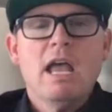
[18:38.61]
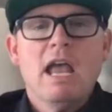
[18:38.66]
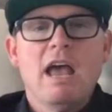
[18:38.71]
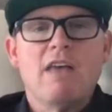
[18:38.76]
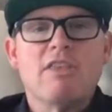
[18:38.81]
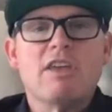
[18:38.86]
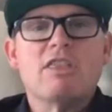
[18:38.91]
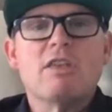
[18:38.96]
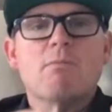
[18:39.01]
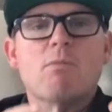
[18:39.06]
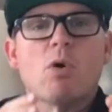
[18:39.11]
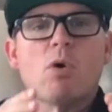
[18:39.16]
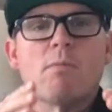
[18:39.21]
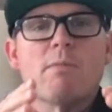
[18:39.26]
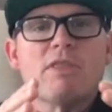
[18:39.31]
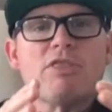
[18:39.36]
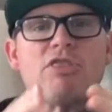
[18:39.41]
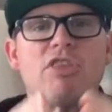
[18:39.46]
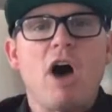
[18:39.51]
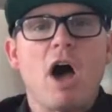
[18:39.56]
And then the more
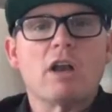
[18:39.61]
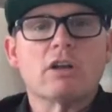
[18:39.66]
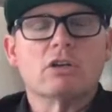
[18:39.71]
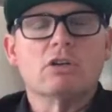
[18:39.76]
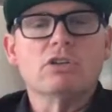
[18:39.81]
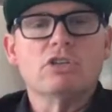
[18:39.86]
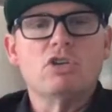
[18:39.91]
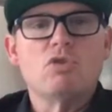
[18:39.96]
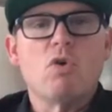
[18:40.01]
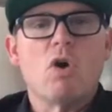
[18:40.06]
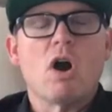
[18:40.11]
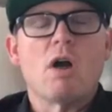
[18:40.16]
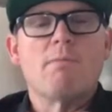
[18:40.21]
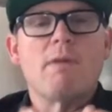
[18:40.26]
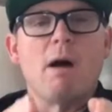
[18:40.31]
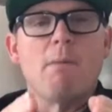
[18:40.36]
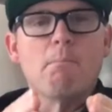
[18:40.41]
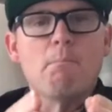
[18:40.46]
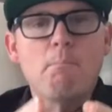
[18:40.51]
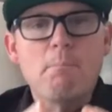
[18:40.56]
methodical you are
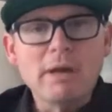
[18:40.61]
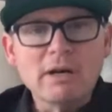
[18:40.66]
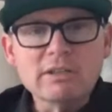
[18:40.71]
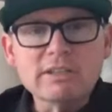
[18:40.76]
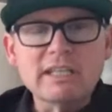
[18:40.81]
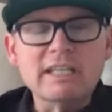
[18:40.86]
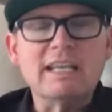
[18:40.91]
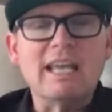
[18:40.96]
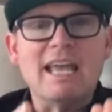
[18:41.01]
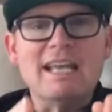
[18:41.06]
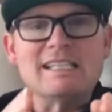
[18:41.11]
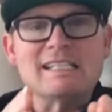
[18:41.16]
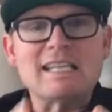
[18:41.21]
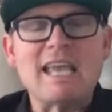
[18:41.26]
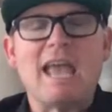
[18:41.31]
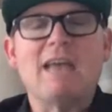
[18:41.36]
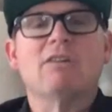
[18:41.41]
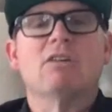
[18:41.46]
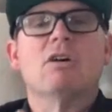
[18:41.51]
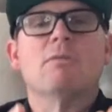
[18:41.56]
about building a
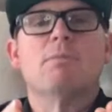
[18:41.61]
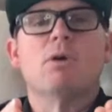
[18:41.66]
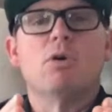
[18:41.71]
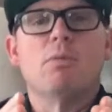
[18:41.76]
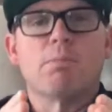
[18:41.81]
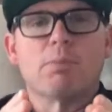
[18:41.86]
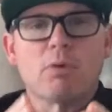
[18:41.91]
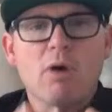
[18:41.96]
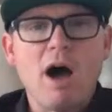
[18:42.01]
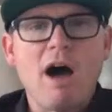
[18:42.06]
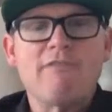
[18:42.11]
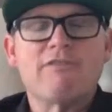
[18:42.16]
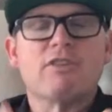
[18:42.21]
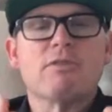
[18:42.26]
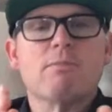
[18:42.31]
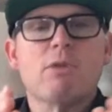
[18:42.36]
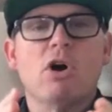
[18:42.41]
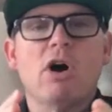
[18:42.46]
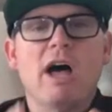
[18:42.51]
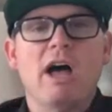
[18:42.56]
scalable,
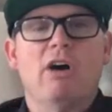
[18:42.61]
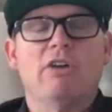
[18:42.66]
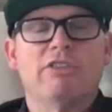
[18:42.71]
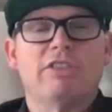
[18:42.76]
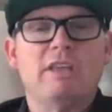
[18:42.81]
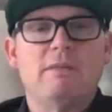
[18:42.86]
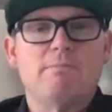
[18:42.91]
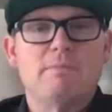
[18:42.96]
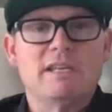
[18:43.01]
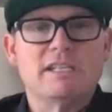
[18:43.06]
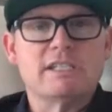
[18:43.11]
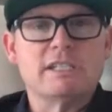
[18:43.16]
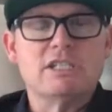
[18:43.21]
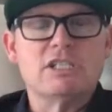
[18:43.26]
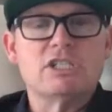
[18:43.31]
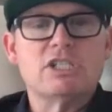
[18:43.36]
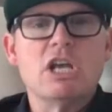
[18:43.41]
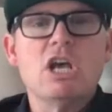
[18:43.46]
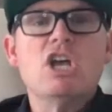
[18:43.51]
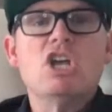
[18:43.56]
profitable, healthy
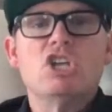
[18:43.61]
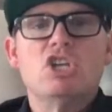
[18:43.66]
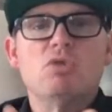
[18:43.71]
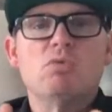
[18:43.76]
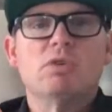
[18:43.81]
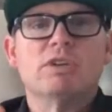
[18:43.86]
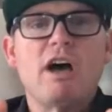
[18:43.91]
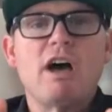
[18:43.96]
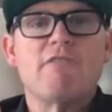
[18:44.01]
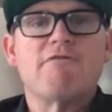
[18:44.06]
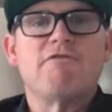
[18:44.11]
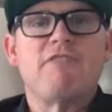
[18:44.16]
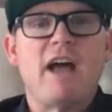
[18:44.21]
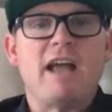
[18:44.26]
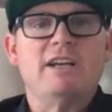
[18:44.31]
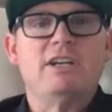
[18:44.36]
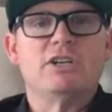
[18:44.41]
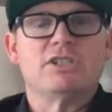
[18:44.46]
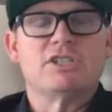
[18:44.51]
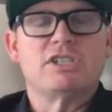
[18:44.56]
business, you will not
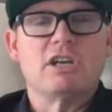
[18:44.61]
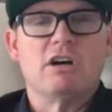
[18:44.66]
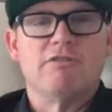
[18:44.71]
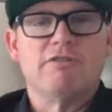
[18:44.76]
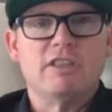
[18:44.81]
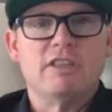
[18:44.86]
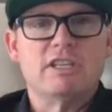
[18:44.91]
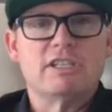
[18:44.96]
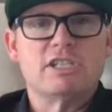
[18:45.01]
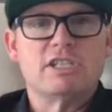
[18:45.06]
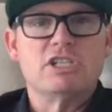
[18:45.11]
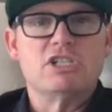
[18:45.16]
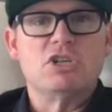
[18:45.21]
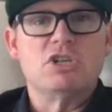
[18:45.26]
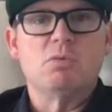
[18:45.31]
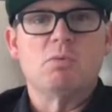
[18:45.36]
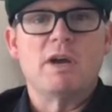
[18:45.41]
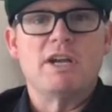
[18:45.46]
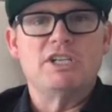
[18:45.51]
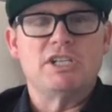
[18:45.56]
find yourself in this
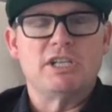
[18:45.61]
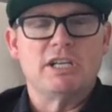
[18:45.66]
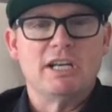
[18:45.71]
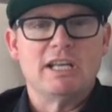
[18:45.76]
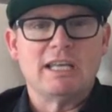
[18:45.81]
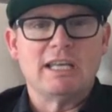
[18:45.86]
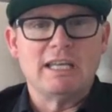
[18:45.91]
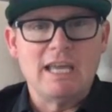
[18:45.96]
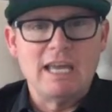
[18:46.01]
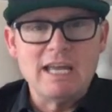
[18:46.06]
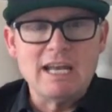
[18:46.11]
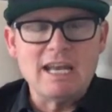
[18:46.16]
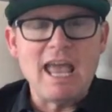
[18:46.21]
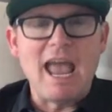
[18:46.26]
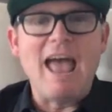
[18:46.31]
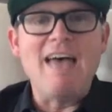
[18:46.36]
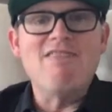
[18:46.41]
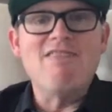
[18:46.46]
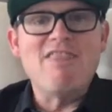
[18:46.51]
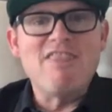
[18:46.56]
situation again.
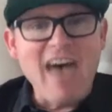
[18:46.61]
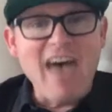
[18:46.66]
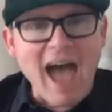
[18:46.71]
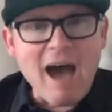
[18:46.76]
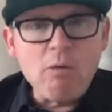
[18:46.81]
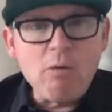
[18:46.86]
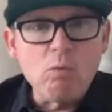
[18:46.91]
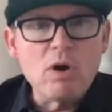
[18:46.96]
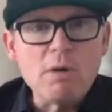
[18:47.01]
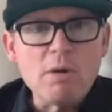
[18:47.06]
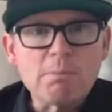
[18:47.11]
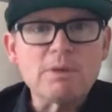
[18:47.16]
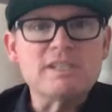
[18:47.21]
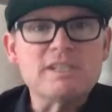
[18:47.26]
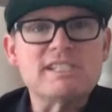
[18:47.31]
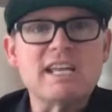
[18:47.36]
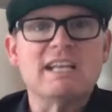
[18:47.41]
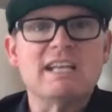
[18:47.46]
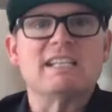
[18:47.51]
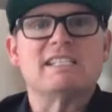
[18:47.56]
And that will
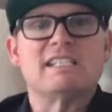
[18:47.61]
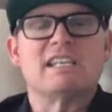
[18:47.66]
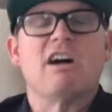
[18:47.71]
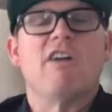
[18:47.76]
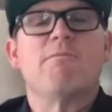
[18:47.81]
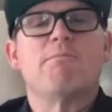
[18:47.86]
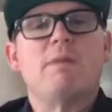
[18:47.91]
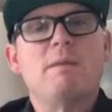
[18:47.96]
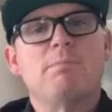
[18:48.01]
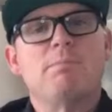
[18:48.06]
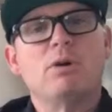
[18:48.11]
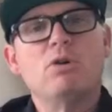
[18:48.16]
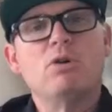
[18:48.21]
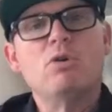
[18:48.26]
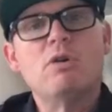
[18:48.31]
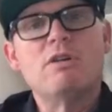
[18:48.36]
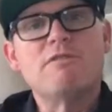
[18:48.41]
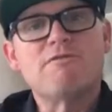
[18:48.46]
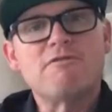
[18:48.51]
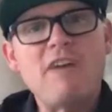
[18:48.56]
present itself. People
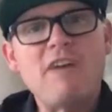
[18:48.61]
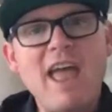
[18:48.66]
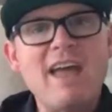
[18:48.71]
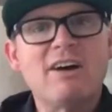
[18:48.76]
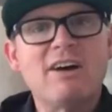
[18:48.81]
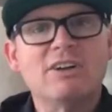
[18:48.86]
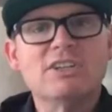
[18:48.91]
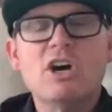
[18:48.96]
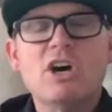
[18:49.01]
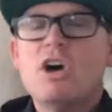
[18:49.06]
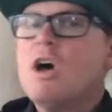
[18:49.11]
who have failed